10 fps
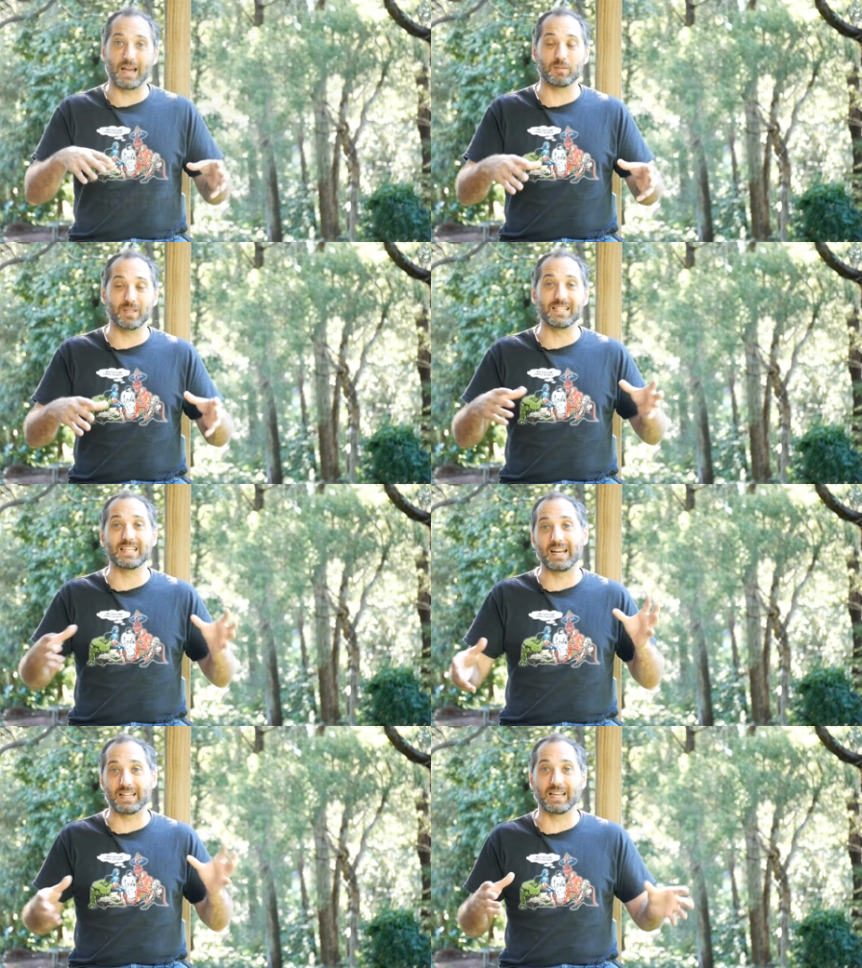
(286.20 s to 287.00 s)
them in
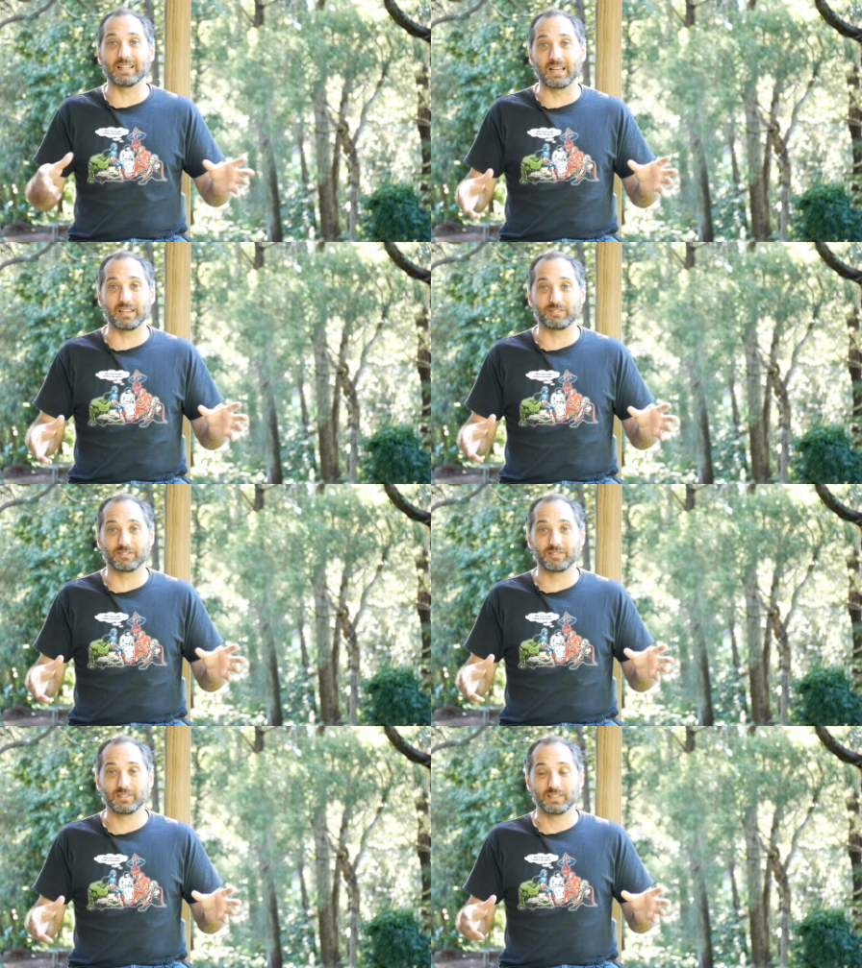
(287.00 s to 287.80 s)
day-to-day
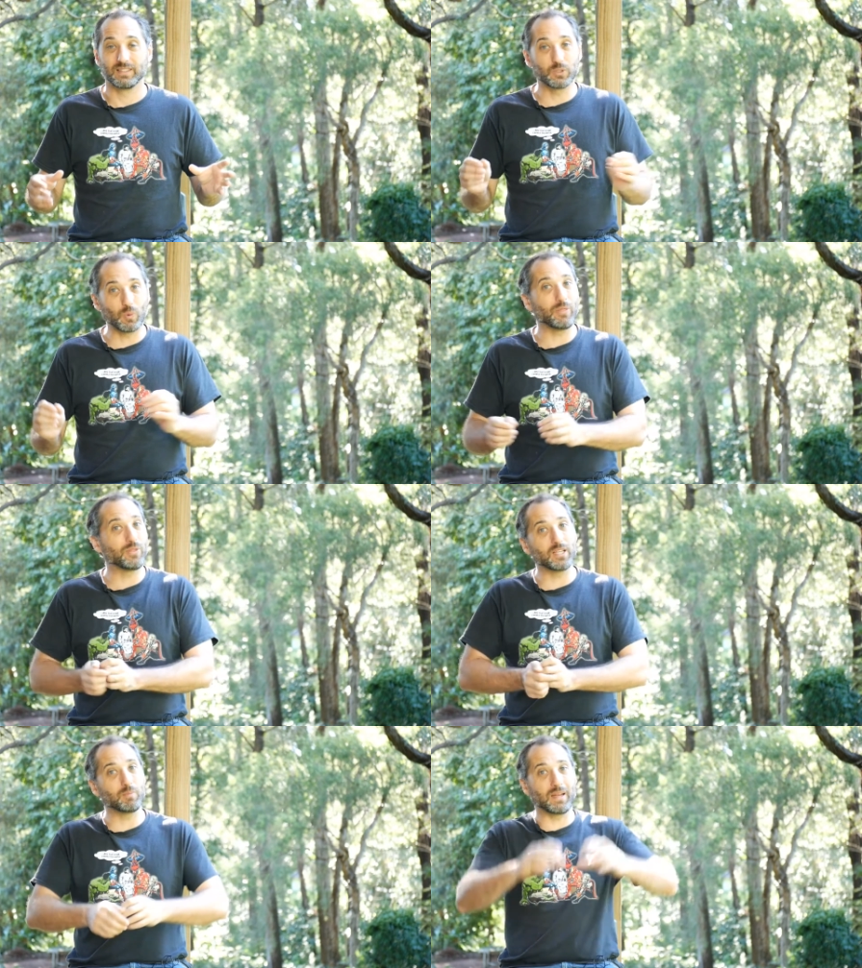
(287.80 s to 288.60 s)
life? It's one
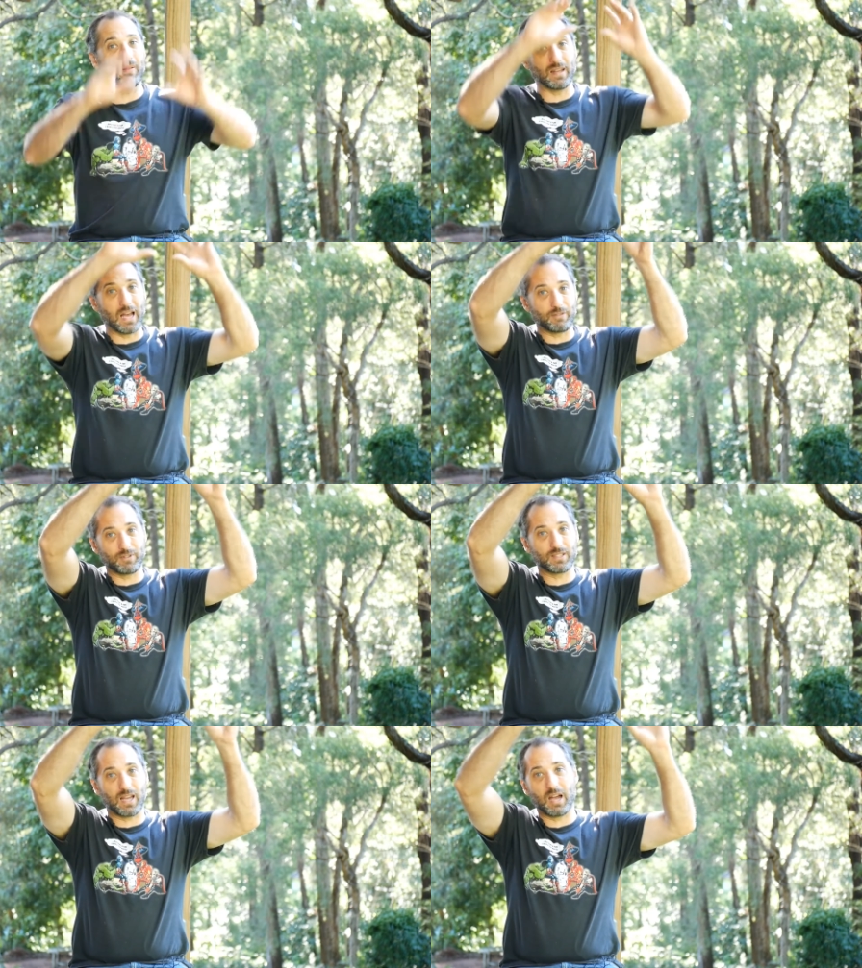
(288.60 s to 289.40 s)
thing to be in the
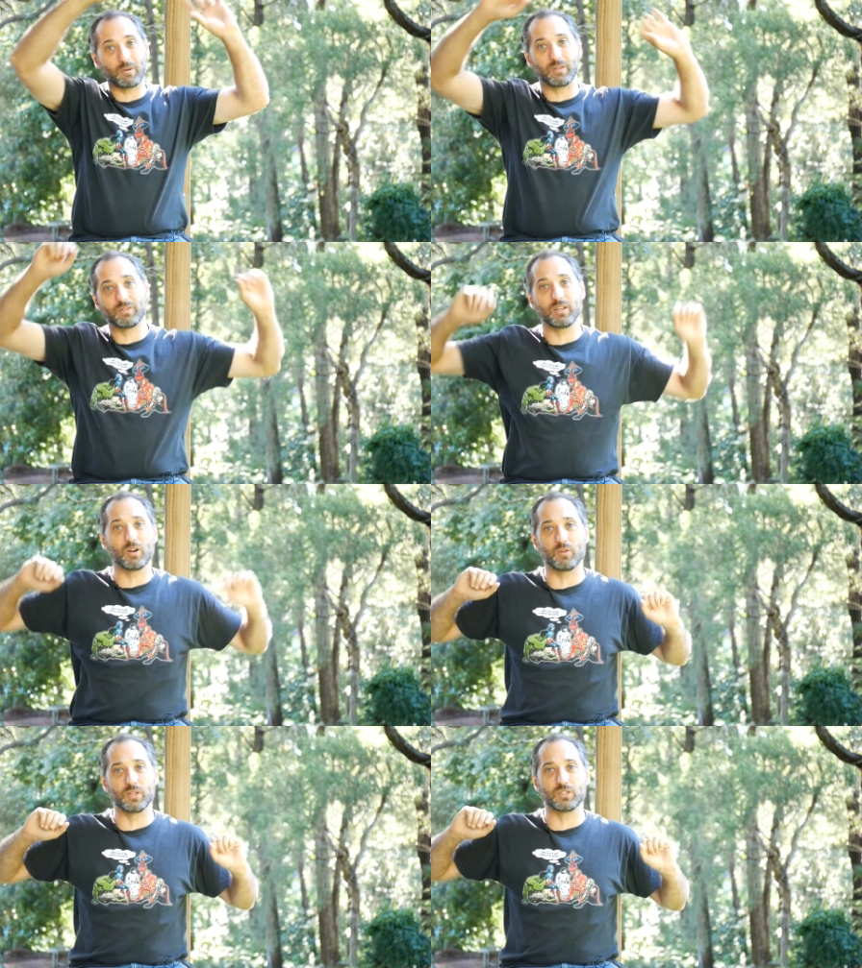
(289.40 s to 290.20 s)
ivory tower and think
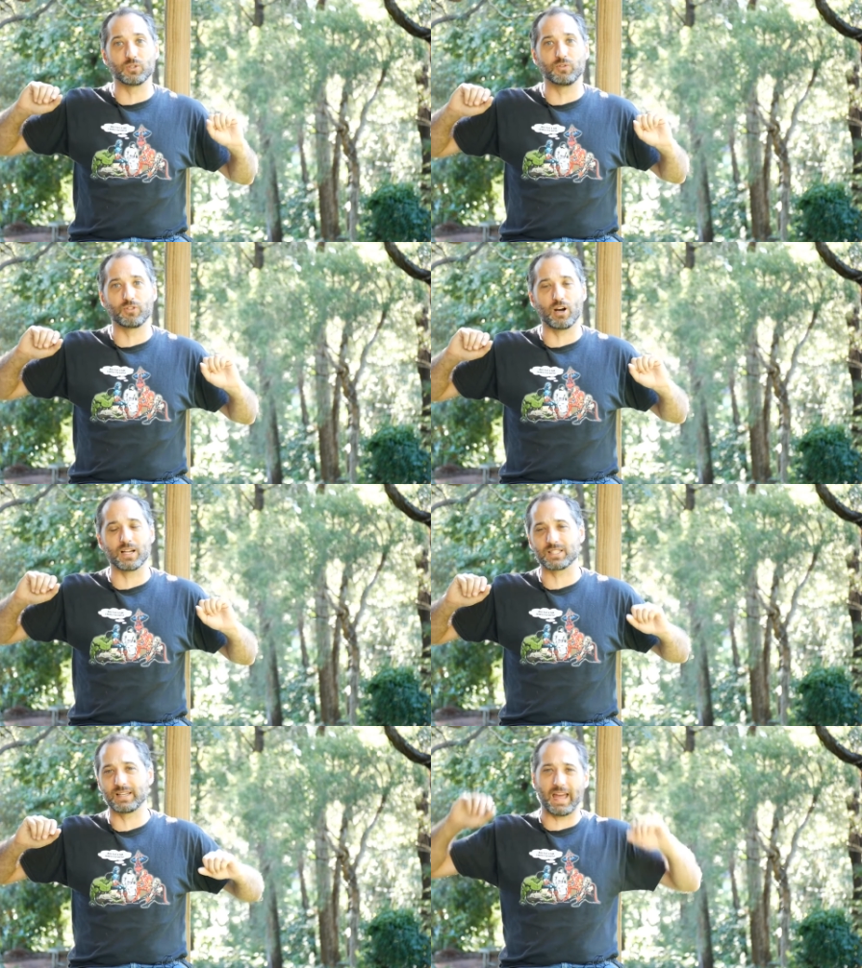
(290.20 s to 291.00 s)
all these good
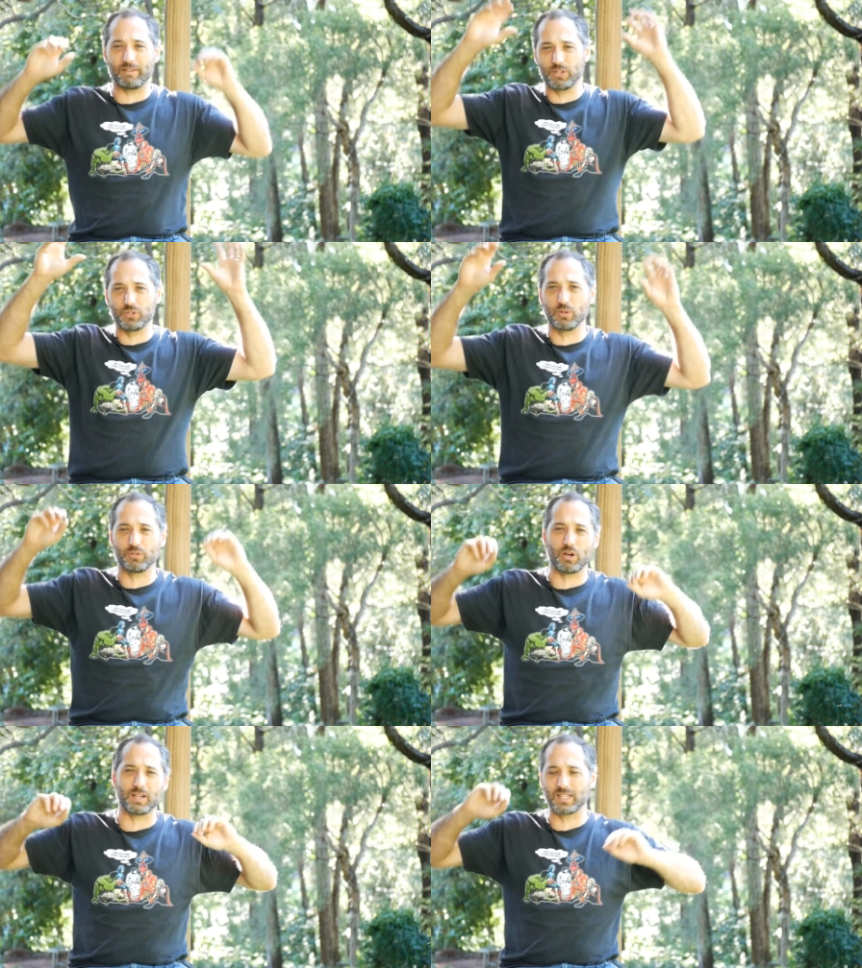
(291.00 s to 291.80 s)
thoughts and have these
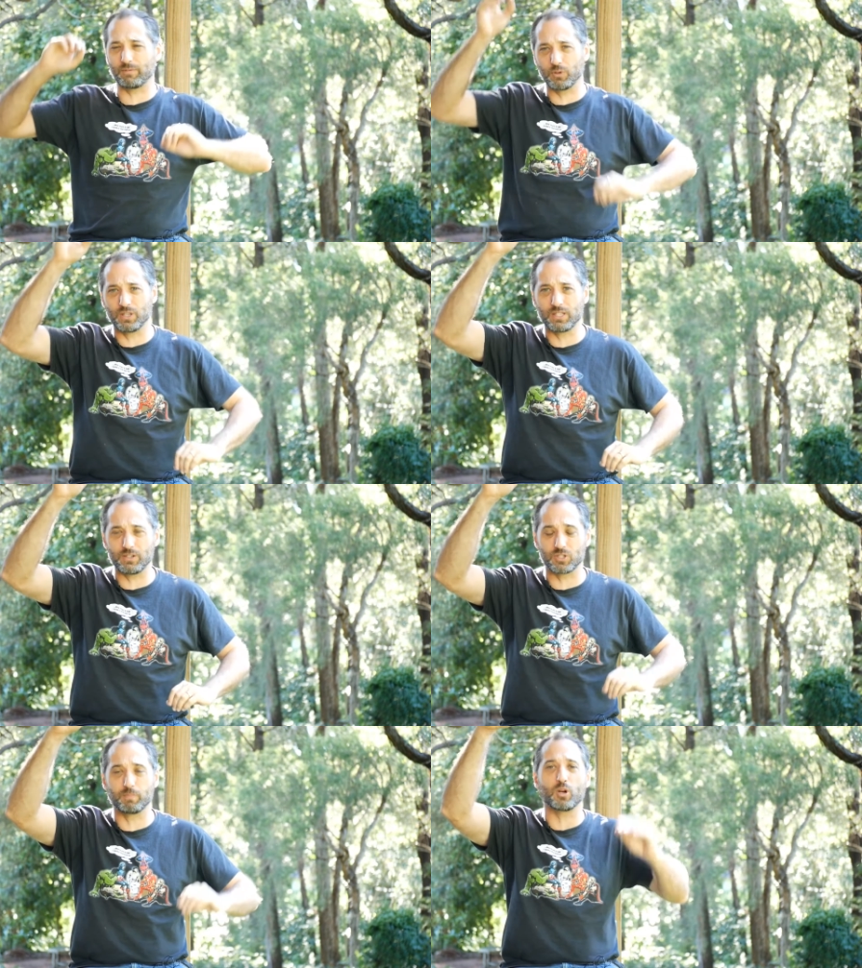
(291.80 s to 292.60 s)
good thoughts and have good
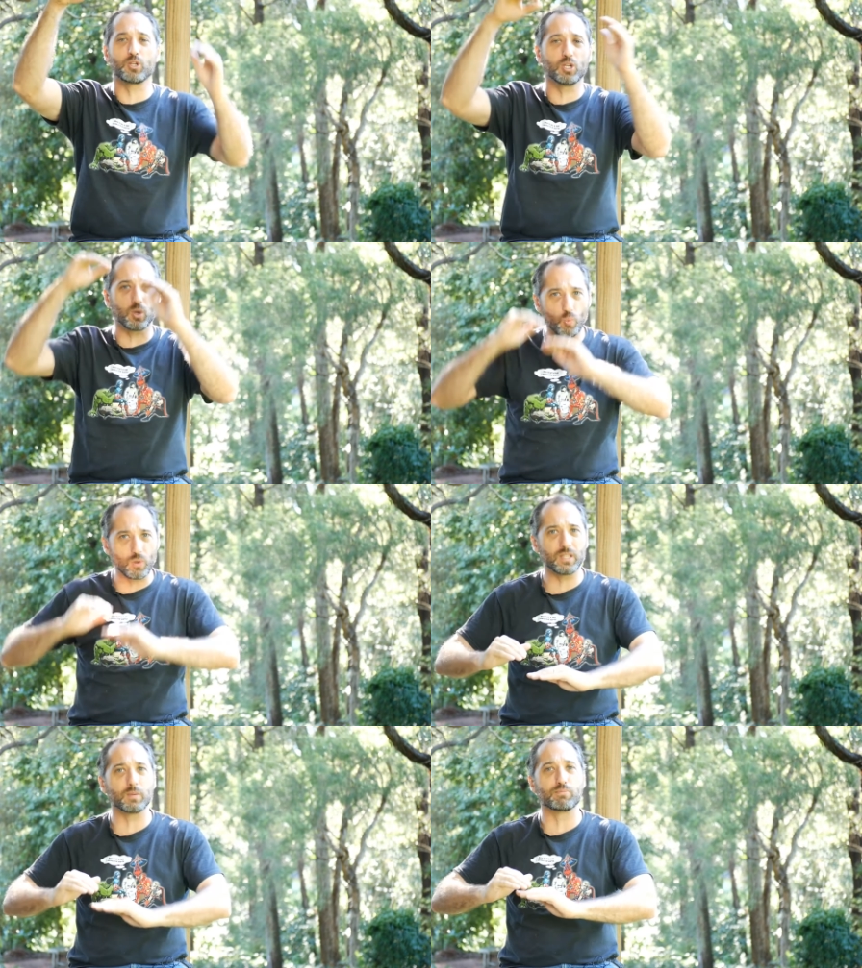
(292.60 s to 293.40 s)
intentions, but are you
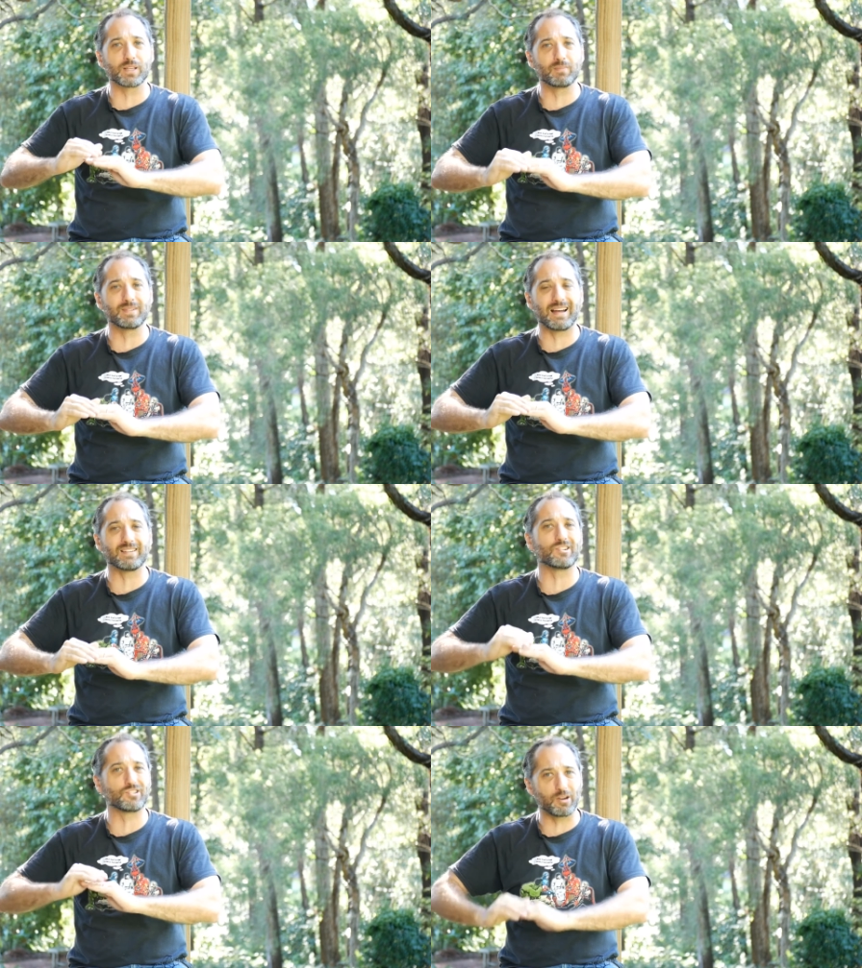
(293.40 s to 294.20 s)
willing to bring them
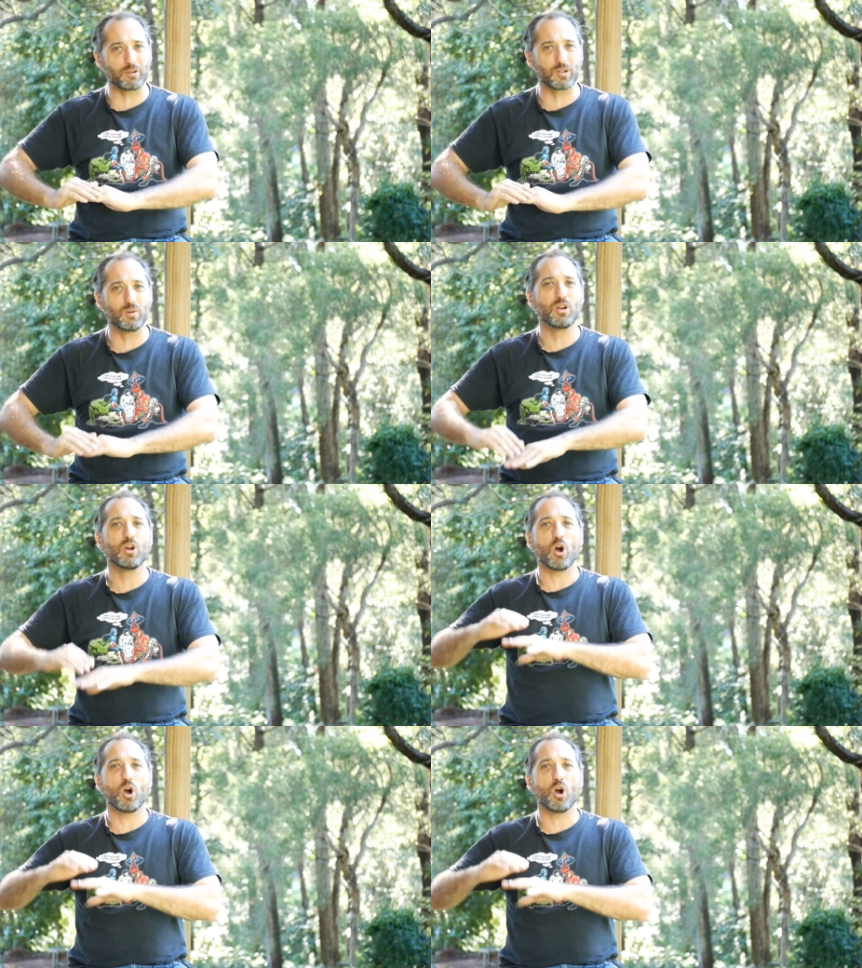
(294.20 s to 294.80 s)
down to Jericho?